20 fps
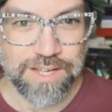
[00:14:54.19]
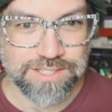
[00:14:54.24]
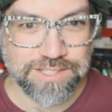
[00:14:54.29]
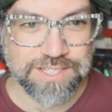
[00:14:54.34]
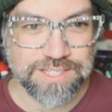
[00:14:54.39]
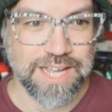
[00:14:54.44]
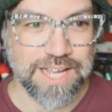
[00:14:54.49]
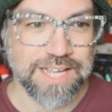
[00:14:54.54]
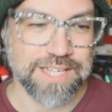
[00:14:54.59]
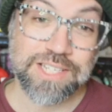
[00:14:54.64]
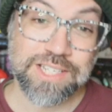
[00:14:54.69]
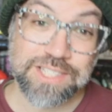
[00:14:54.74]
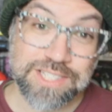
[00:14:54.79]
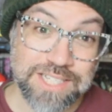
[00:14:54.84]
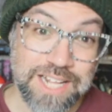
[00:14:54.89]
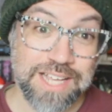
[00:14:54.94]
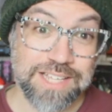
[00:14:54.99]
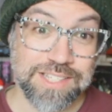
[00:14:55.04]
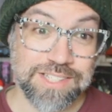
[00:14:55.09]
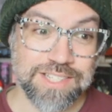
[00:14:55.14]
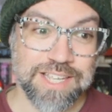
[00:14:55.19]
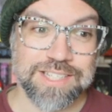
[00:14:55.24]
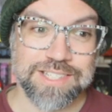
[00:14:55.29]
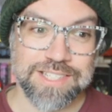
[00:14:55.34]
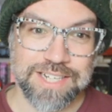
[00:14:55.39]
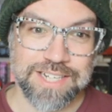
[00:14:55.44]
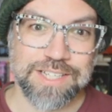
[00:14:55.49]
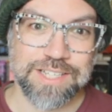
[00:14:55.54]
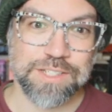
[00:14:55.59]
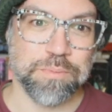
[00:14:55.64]
It's nice. It's
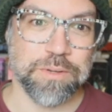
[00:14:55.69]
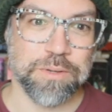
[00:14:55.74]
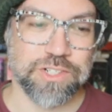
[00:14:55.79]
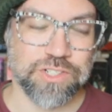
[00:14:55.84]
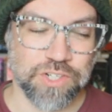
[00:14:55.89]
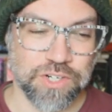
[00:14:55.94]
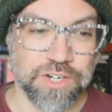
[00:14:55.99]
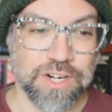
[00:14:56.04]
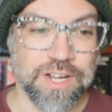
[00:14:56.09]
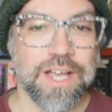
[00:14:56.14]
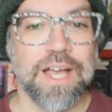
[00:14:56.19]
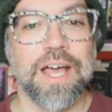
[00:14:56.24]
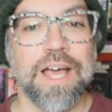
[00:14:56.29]
a nice picture.